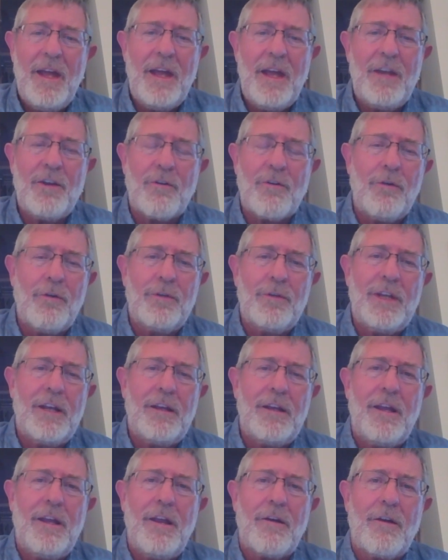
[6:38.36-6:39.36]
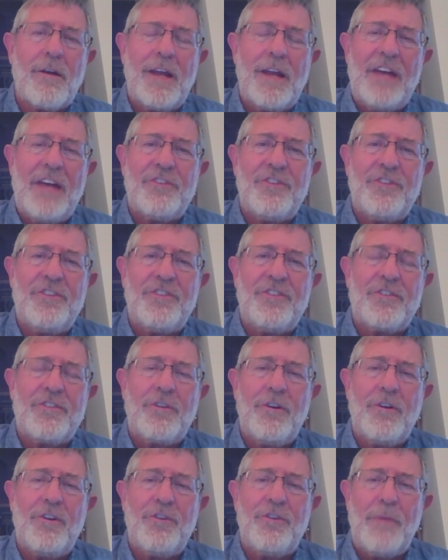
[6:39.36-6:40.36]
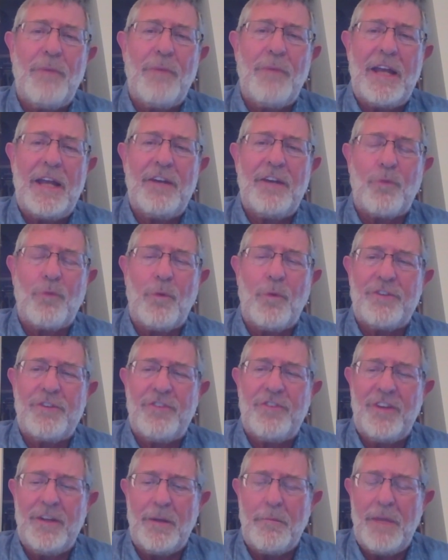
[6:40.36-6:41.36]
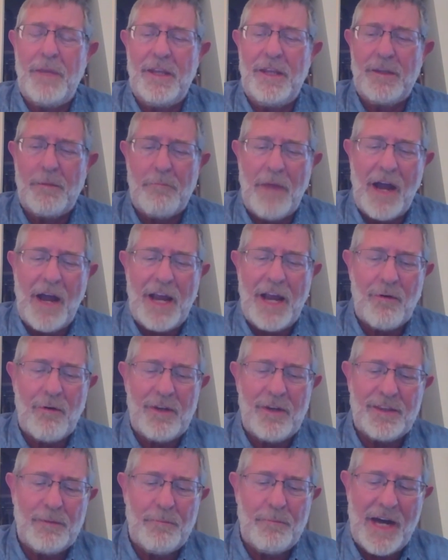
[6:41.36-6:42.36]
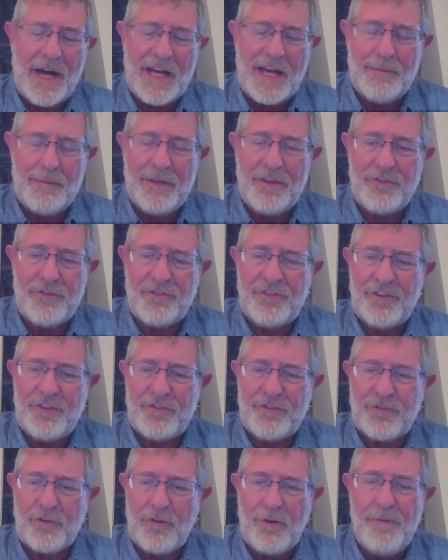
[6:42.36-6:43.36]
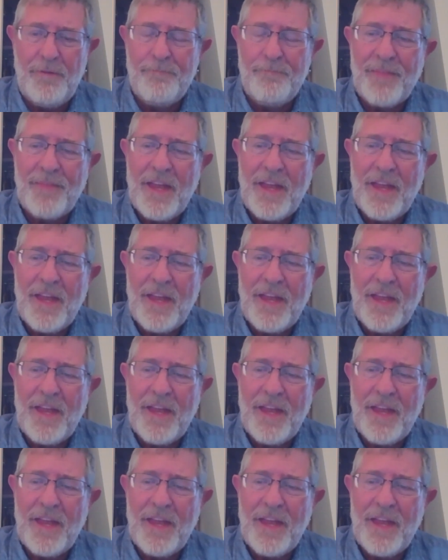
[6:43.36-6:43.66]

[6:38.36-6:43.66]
And your guess is as good as mine is what's in the mire at the bottom of the cistern.